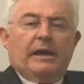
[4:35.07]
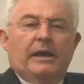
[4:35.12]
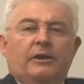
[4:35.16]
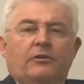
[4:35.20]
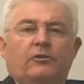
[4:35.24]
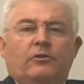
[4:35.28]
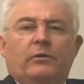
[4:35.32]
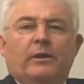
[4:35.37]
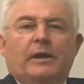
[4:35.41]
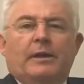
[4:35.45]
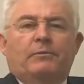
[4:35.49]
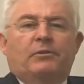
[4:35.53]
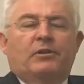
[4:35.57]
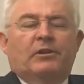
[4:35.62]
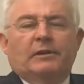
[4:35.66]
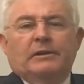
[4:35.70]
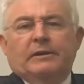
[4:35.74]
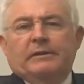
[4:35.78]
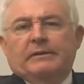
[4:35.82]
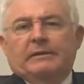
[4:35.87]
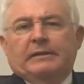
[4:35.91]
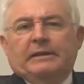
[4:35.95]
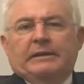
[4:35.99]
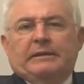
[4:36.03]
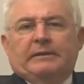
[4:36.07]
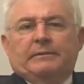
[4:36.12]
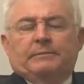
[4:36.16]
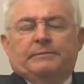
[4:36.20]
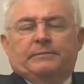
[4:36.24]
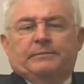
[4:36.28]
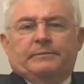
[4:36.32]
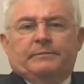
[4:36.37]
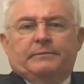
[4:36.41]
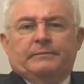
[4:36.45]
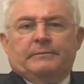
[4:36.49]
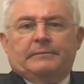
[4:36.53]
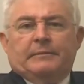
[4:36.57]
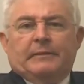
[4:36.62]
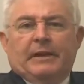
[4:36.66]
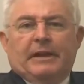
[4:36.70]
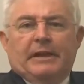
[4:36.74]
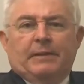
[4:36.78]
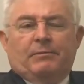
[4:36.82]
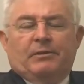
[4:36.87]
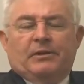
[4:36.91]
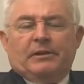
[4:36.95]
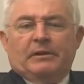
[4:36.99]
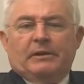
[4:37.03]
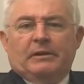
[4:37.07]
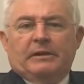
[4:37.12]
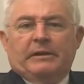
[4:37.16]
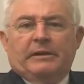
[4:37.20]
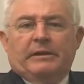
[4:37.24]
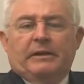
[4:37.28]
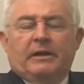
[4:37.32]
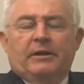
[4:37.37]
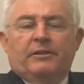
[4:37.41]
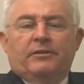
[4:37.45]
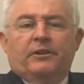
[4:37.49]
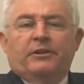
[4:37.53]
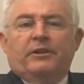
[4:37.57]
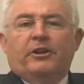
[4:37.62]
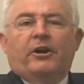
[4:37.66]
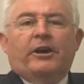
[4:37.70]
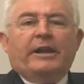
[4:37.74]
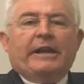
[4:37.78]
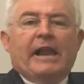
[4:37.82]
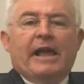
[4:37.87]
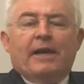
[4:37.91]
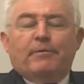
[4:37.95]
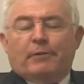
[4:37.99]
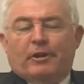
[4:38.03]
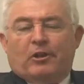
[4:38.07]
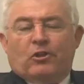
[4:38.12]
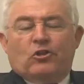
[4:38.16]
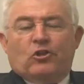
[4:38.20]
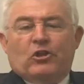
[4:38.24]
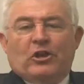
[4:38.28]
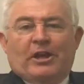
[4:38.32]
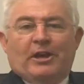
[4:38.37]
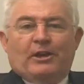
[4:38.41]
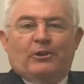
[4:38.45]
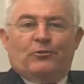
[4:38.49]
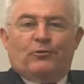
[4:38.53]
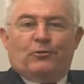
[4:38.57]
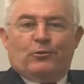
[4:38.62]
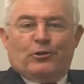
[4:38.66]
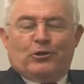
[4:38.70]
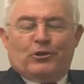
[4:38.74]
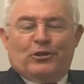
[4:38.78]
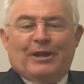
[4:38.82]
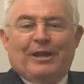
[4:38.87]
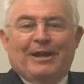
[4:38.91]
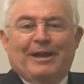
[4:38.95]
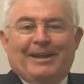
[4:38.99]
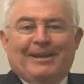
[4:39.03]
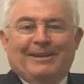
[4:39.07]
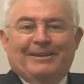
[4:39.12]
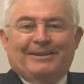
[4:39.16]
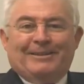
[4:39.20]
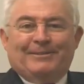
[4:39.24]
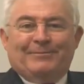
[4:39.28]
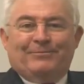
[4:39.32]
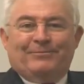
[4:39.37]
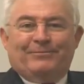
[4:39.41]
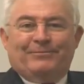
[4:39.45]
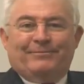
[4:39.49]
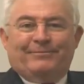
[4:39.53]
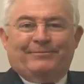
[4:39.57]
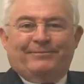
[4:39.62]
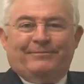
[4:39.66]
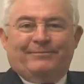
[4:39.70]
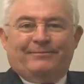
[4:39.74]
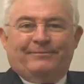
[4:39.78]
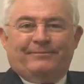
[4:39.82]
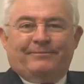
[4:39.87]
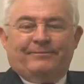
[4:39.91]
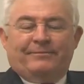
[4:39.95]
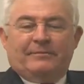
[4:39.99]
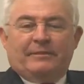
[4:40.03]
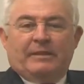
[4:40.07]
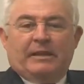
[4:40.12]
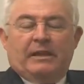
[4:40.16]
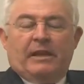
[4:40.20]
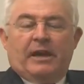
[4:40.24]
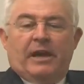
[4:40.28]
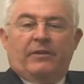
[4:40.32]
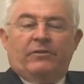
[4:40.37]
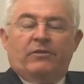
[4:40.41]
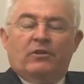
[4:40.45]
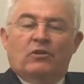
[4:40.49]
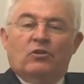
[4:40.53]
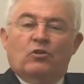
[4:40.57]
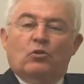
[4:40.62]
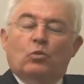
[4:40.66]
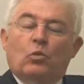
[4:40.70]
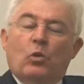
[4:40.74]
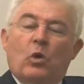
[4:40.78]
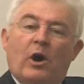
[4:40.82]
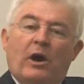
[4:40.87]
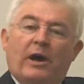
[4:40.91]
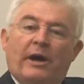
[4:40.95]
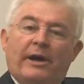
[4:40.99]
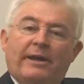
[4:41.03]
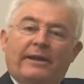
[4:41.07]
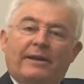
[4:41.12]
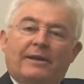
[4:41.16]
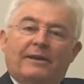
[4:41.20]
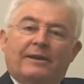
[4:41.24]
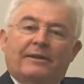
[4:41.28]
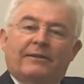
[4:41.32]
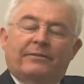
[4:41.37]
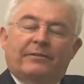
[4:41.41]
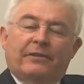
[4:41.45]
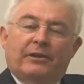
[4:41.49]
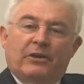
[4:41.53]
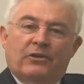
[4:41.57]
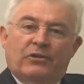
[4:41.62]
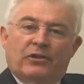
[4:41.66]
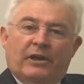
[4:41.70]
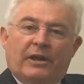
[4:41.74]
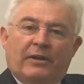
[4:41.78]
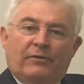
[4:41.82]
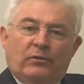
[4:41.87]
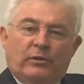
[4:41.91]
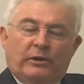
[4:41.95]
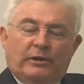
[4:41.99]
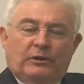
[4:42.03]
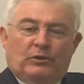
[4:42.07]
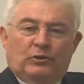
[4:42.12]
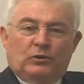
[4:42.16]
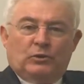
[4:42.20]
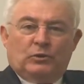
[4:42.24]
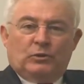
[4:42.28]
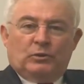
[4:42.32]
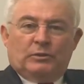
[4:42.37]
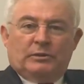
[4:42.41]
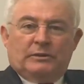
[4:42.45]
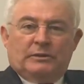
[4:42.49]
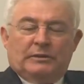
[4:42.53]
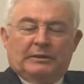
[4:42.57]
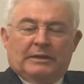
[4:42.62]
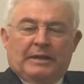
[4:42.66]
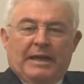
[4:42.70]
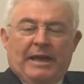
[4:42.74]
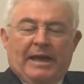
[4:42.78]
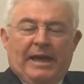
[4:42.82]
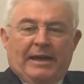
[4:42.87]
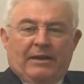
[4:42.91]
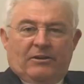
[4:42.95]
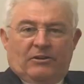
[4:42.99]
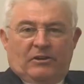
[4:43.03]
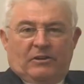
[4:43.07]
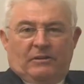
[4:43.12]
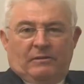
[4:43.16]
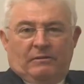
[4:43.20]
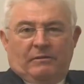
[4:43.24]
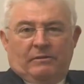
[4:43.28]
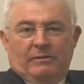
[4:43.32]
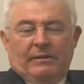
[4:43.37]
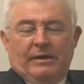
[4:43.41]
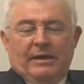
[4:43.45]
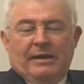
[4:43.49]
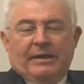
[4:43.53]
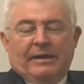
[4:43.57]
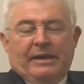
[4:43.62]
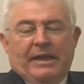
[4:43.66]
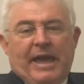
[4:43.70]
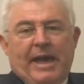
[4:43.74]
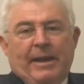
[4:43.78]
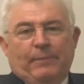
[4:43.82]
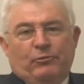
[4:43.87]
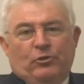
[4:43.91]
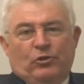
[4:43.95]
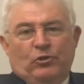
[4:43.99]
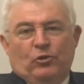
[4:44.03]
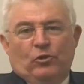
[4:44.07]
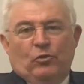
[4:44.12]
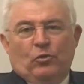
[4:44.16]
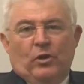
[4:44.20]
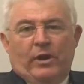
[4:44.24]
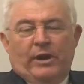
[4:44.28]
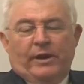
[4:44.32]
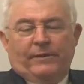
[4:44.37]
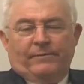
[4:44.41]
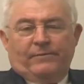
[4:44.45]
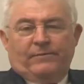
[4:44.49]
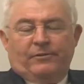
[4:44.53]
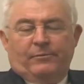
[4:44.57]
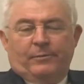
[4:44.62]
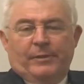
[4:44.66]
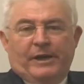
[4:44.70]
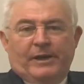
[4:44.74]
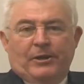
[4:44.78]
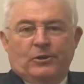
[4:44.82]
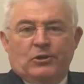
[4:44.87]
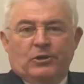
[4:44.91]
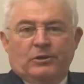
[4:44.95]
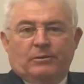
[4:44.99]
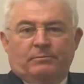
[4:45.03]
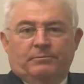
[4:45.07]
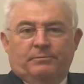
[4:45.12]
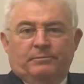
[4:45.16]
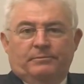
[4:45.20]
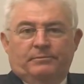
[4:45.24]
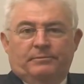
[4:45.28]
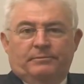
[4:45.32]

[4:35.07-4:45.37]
Andrew, absolutely. Absolutely. The dynamics change for a start. And this is why the discovery tool has to capture the right information.